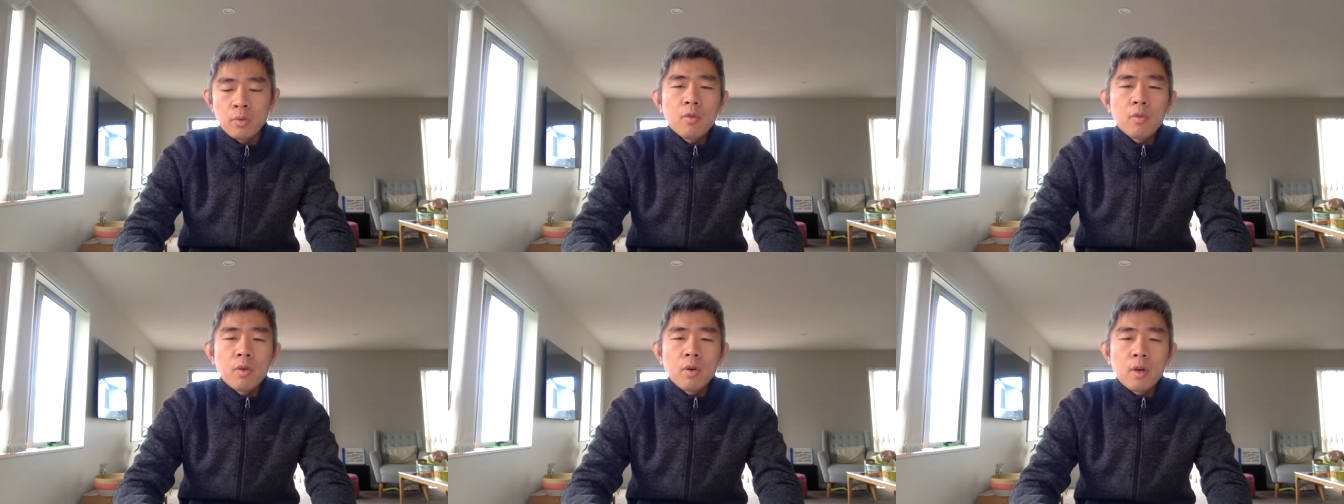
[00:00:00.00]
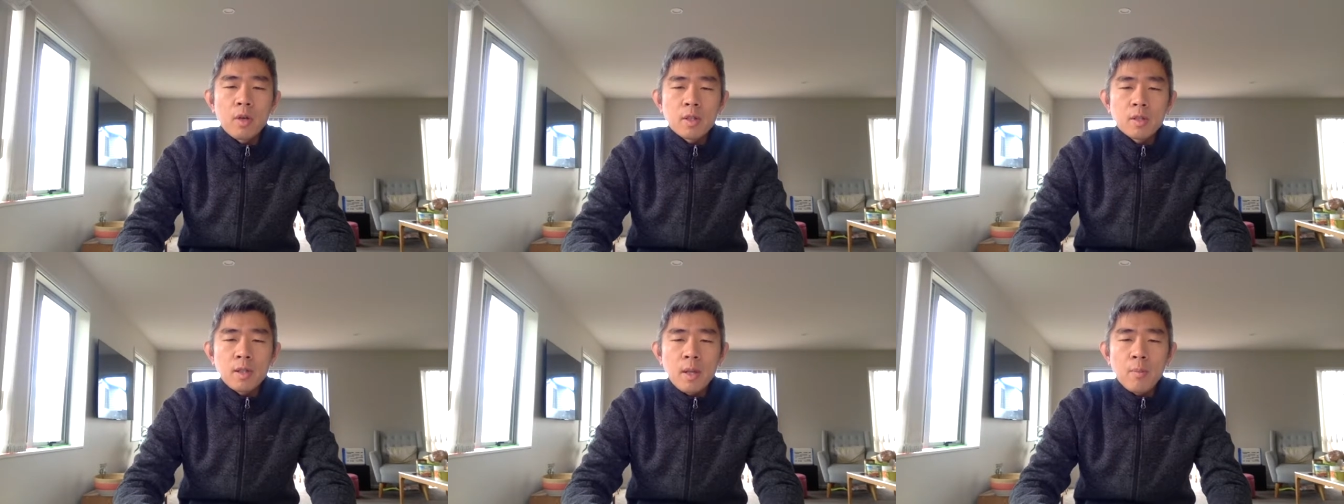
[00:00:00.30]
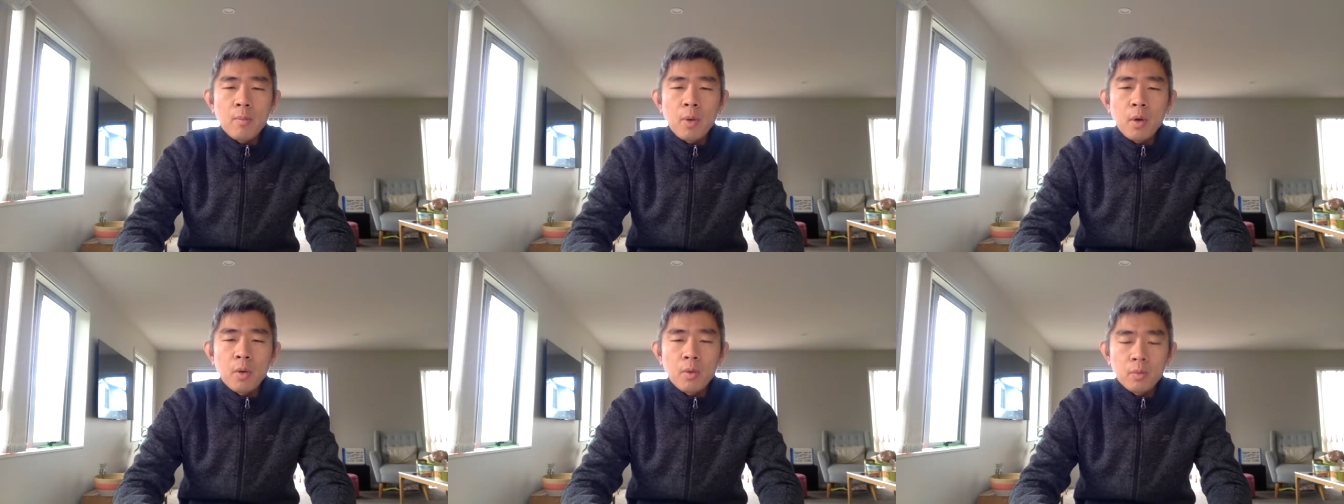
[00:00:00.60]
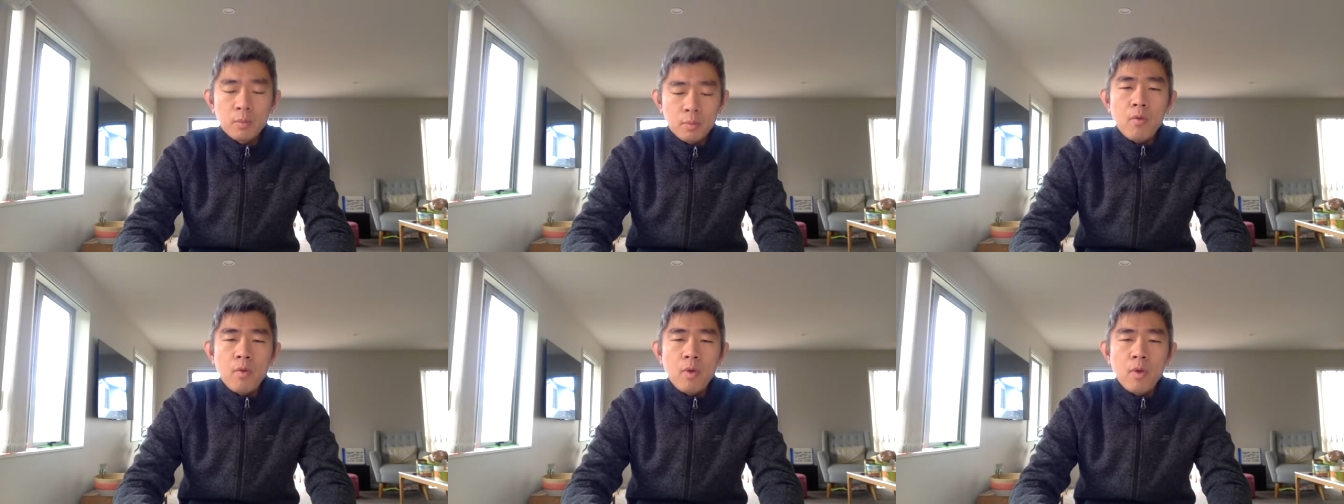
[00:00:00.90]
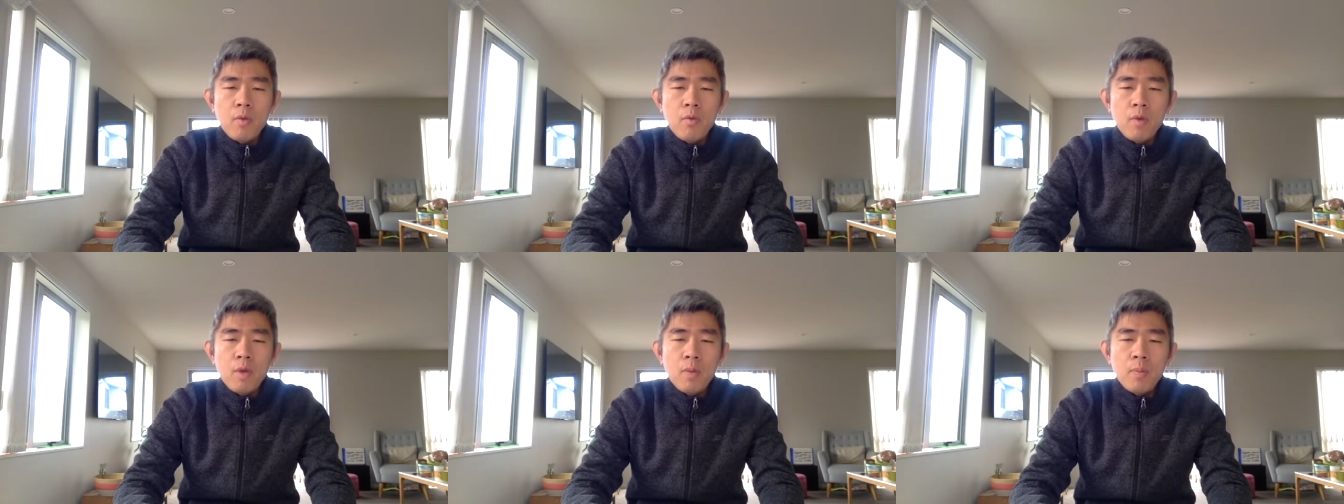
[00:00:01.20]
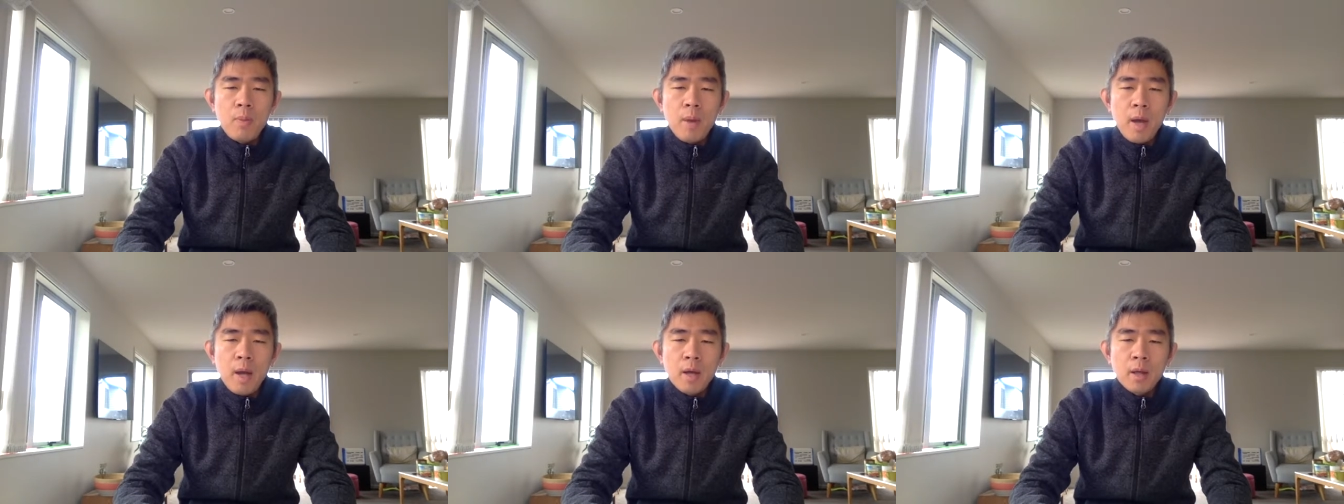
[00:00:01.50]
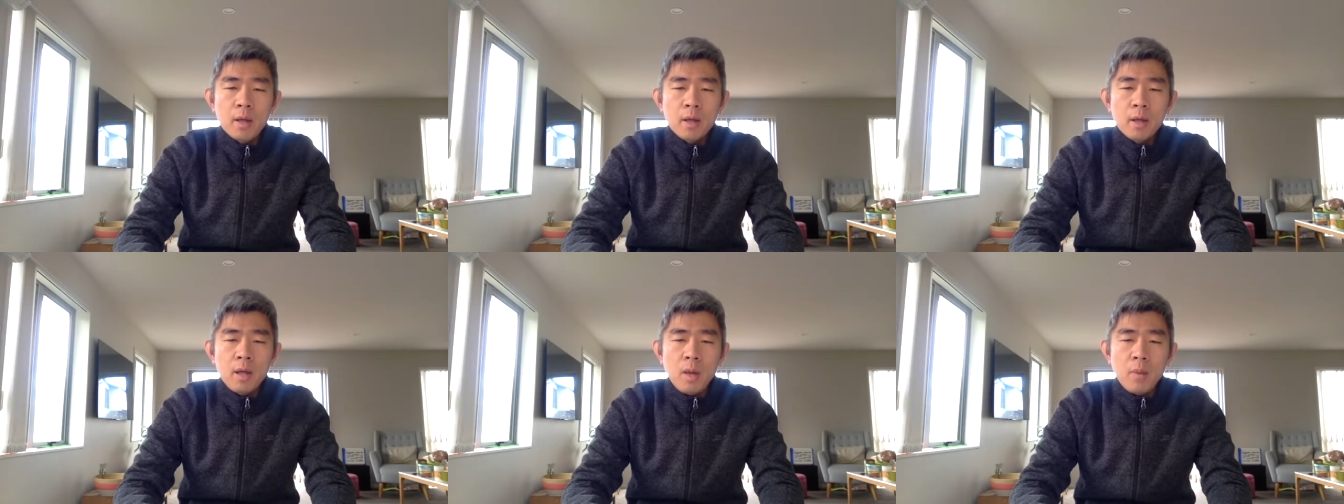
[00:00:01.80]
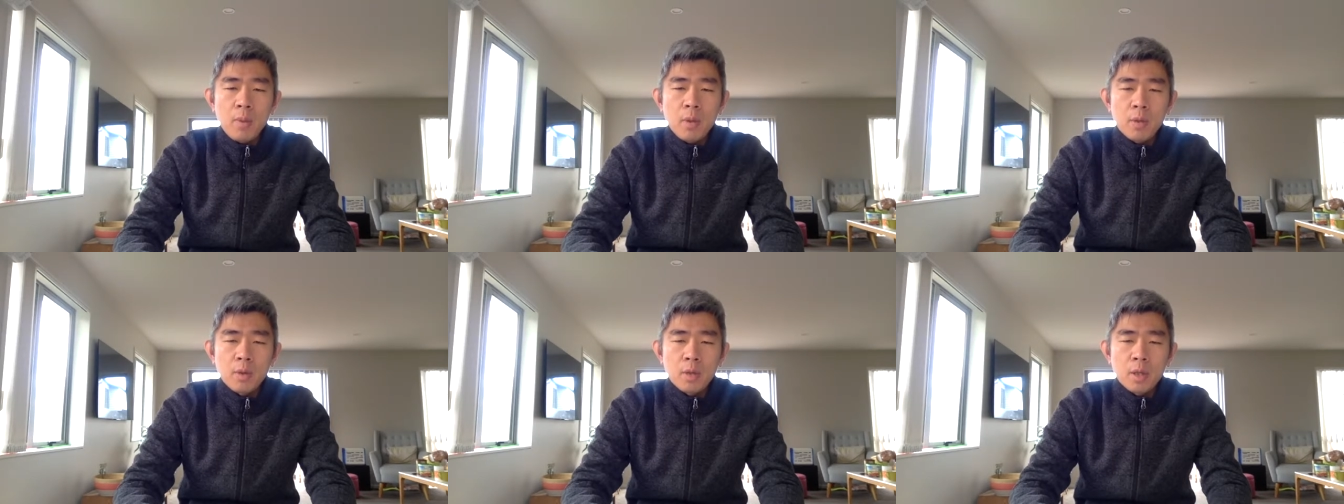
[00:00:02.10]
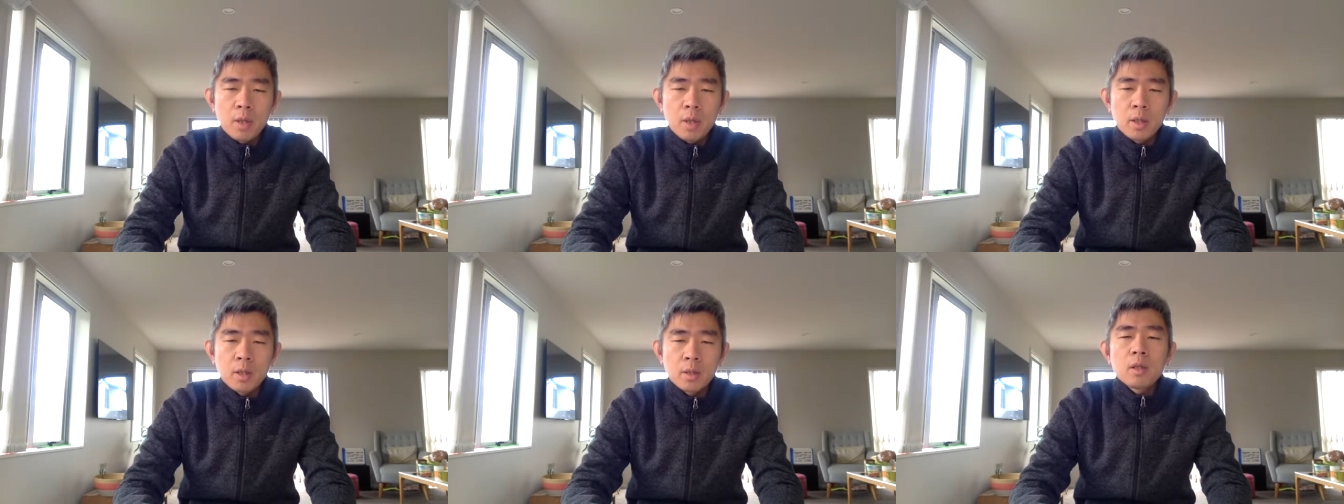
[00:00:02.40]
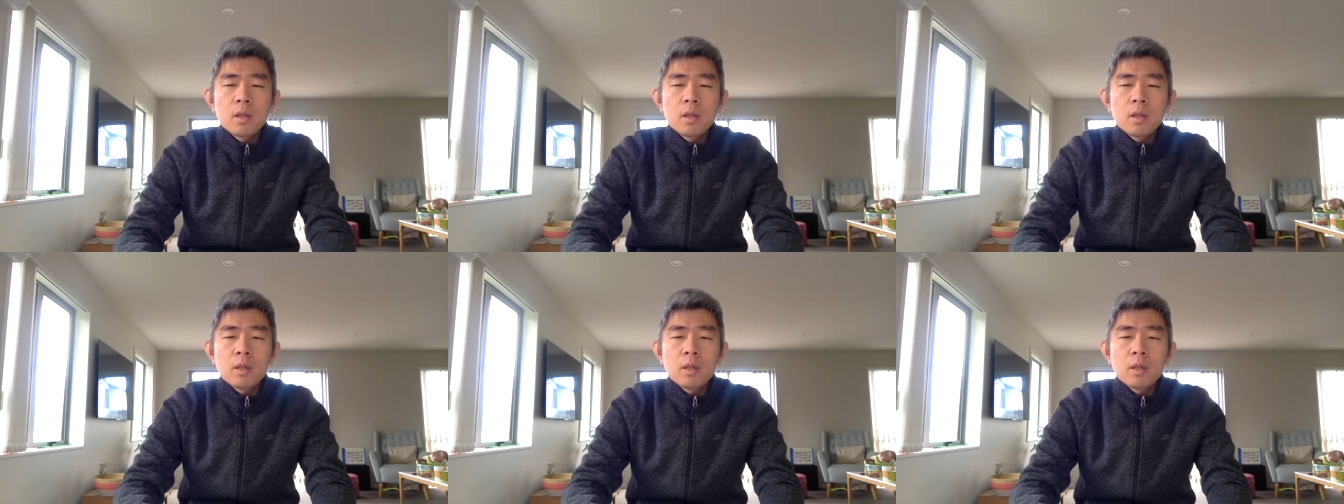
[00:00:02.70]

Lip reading: For example, when we buy a computer,